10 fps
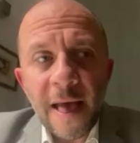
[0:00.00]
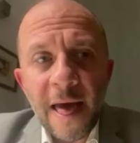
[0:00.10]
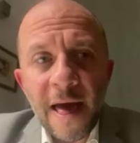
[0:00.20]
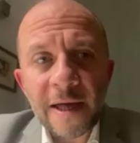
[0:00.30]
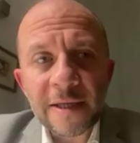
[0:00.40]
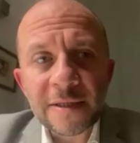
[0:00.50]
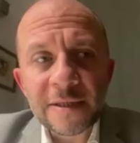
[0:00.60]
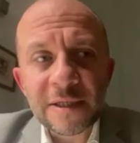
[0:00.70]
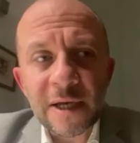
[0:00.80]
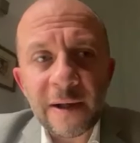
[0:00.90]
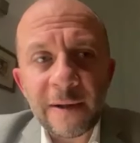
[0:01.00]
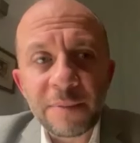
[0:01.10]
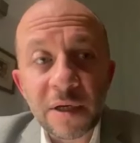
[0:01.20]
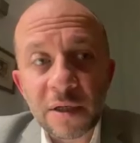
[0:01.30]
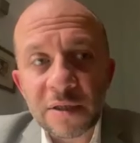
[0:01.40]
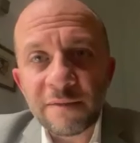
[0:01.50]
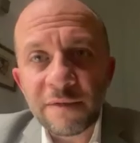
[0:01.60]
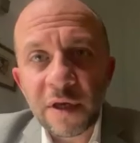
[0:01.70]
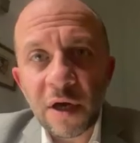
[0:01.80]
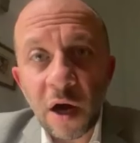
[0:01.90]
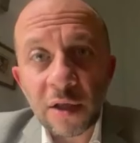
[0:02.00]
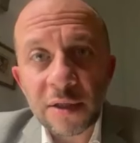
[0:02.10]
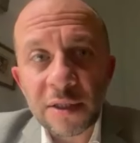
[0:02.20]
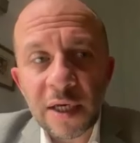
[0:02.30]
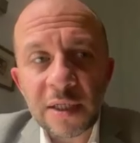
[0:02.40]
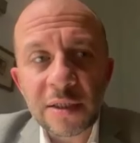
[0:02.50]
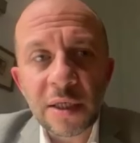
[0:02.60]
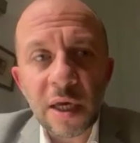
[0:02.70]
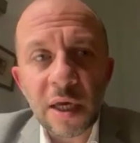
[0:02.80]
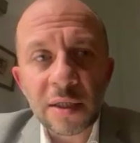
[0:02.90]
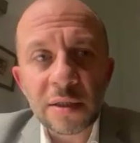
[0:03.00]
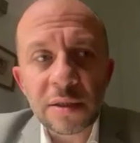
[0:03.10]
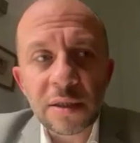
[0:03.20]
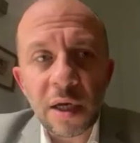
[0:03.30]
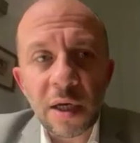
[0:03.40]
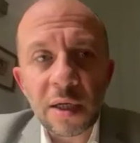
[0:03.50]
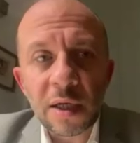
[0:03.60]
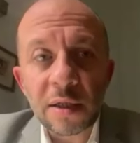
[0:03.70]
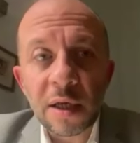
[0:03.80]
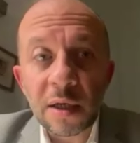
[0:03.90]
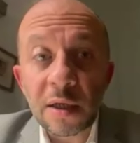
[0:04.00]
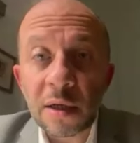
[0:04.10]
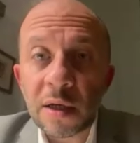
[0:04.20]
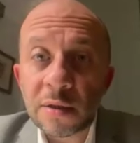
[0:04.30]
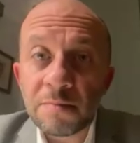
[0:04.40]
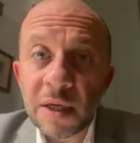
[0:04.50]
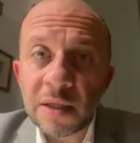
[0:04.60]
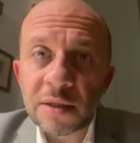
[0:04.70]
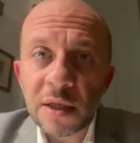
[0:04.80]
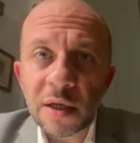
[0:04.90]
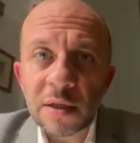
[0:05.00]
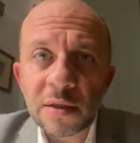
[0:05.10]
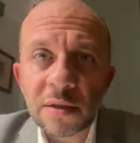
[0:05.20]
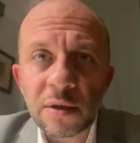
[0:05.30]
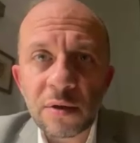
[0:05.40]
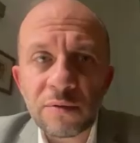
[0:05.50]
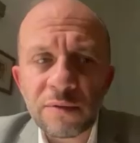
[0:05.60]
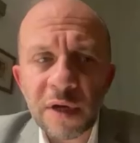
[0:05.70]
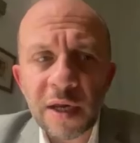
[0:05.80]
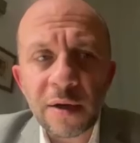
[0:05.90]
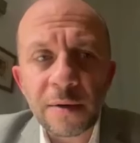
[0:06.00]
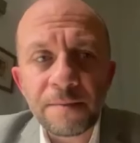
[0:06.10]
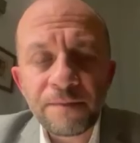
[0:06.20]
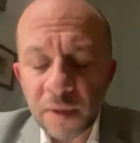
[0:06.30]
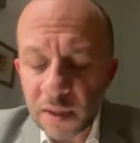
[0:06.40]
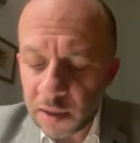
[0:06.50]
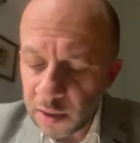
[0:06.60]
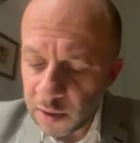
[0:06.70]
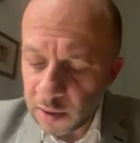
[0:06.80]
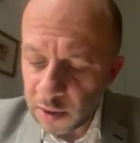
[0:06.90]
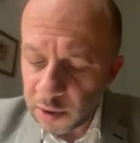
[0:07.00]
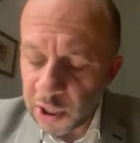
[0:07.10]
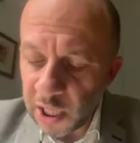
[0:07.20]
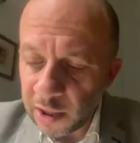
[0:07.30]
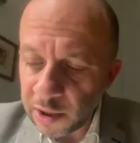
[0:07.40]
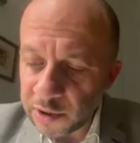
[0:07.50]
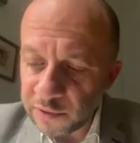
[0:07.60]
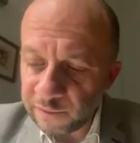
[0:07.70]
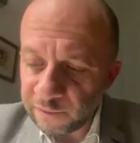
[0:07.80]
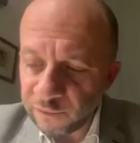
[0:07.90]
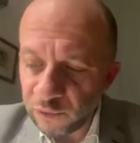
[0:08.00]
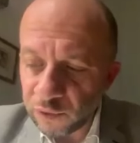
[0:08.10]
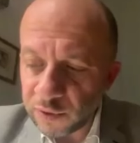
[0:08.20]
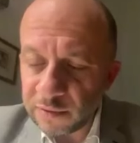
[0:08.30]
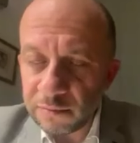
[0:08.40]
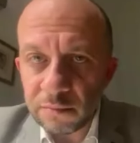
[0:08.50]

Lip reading: and because of the holidays, and it means that it's greater a challenge for